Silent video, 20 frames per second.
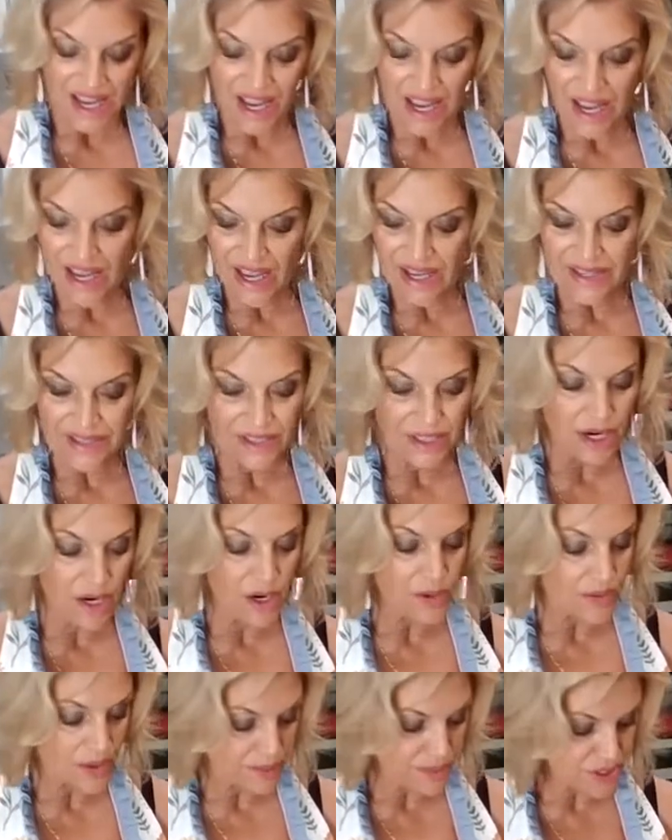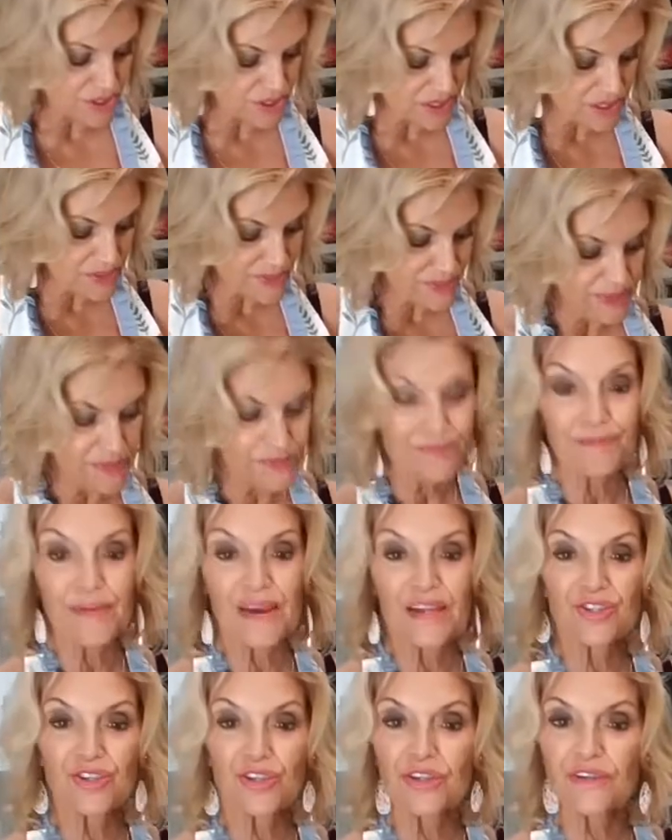and I'm just gonna
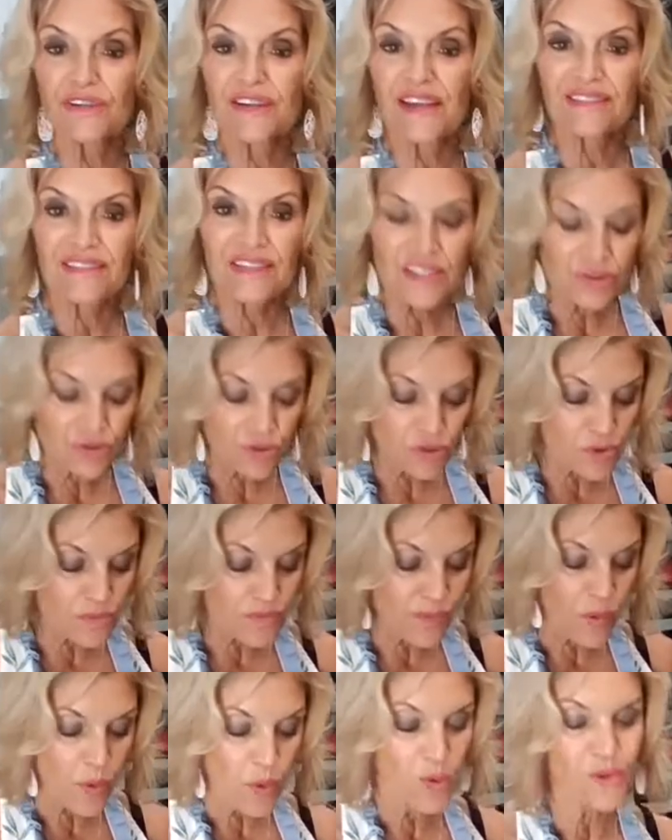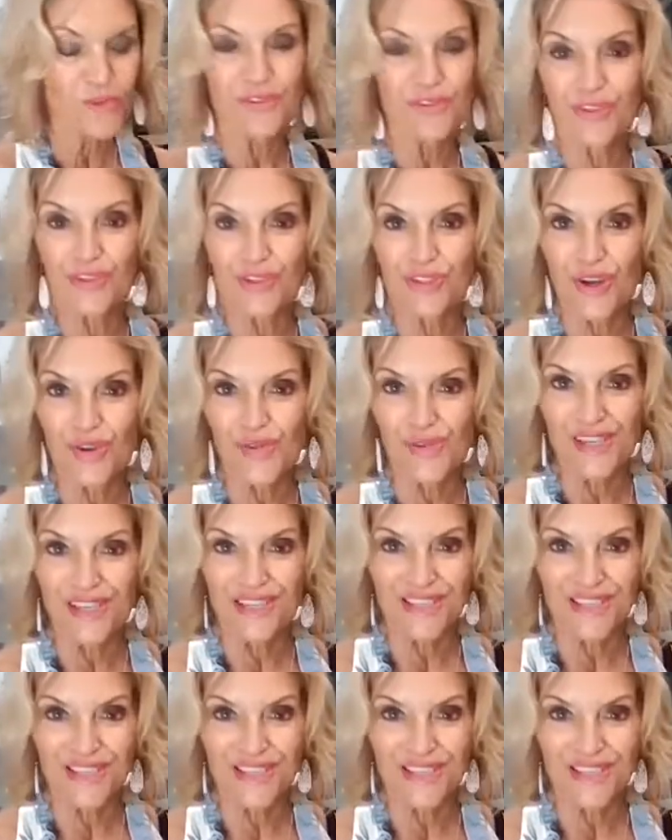make sure you get these little bowls. They're so